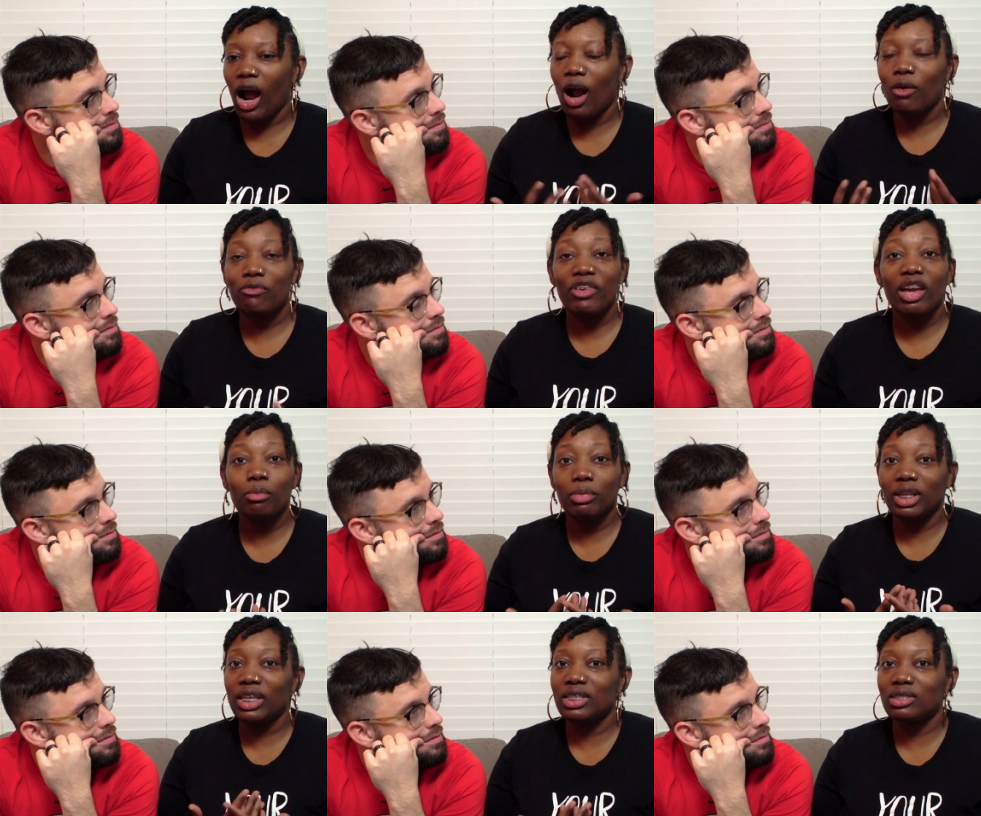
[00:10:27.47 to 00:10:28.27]
Speaker 1: Our
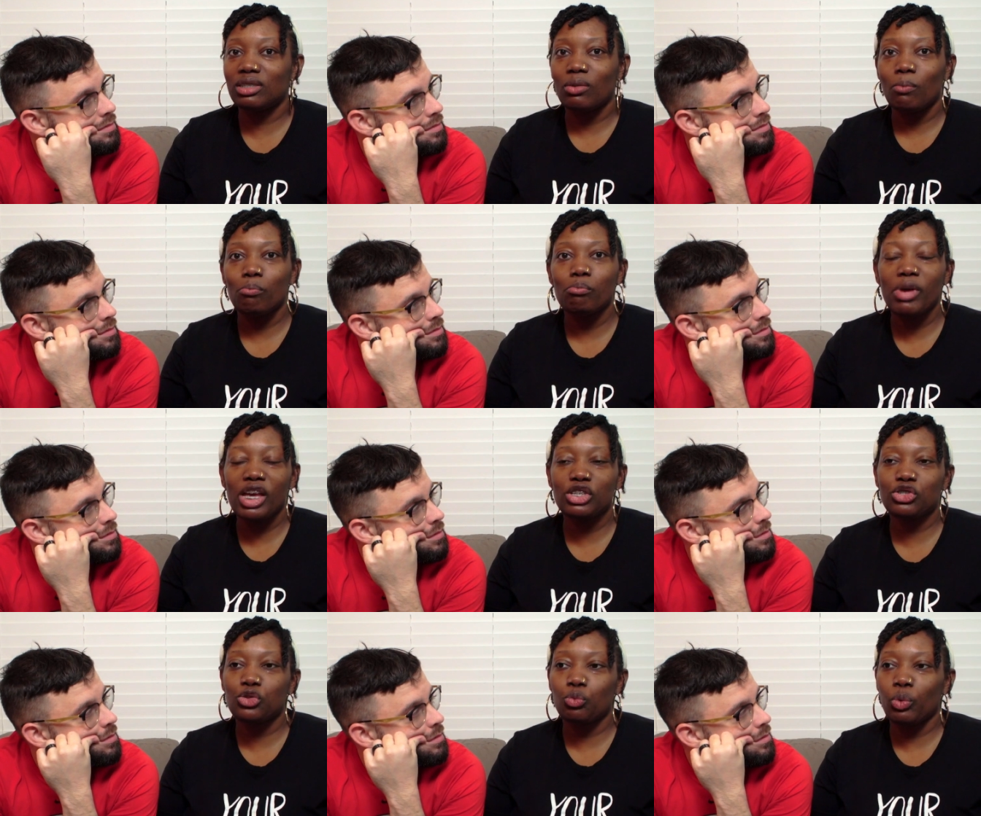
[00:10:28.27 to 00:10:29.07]
families
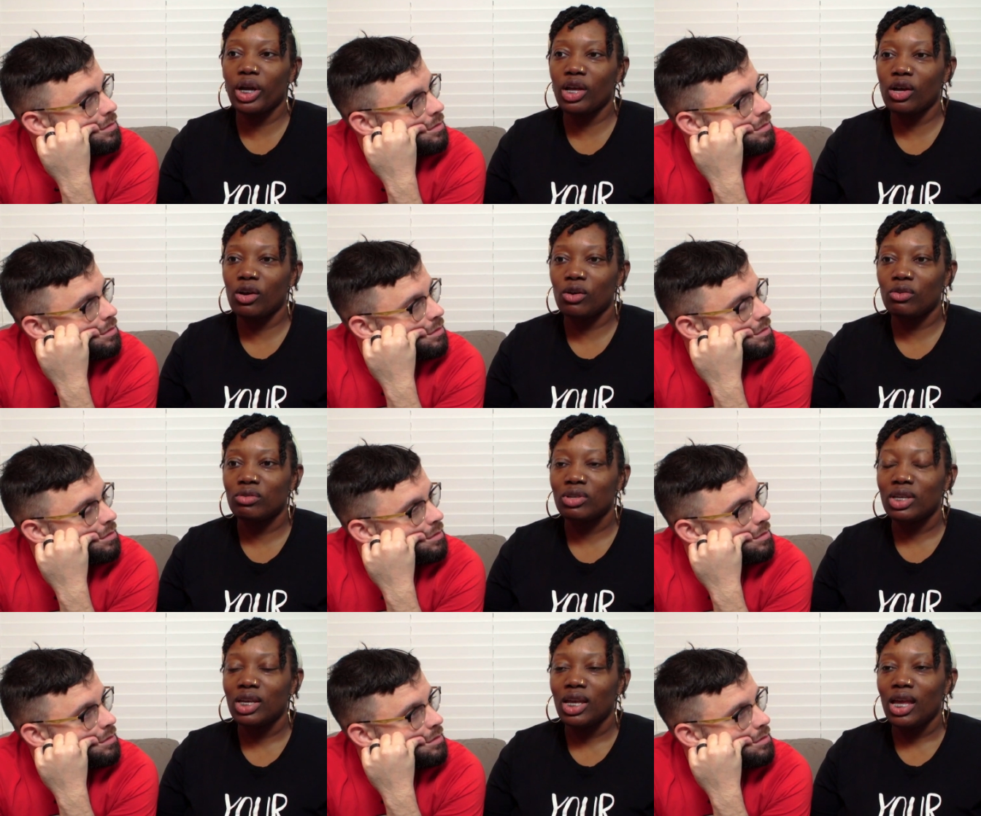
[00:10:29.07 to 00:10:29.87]
meshed
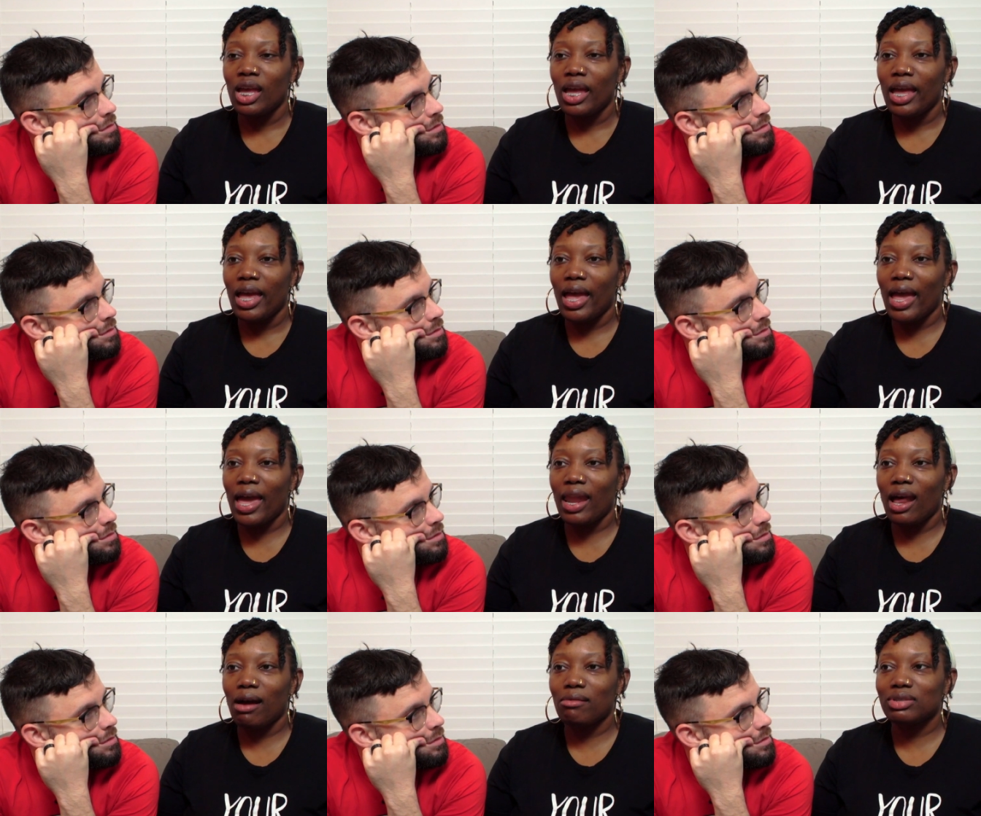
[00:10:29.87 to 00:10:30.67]
well.
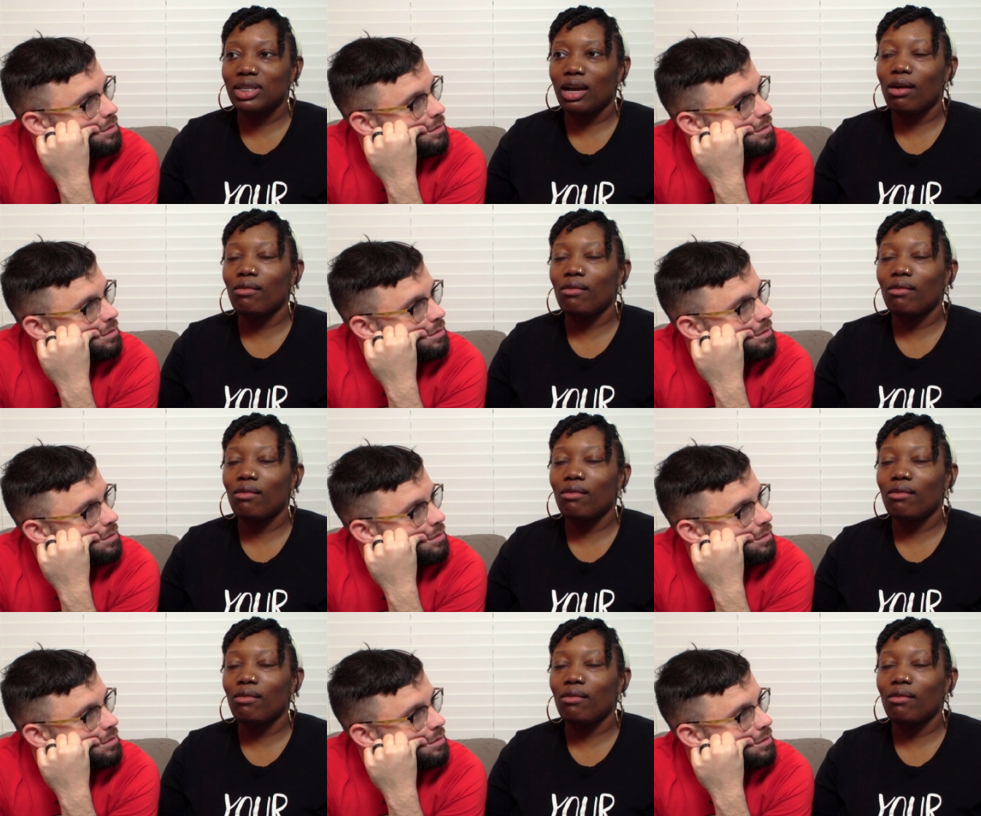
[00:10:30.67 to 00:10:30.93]
And I was like,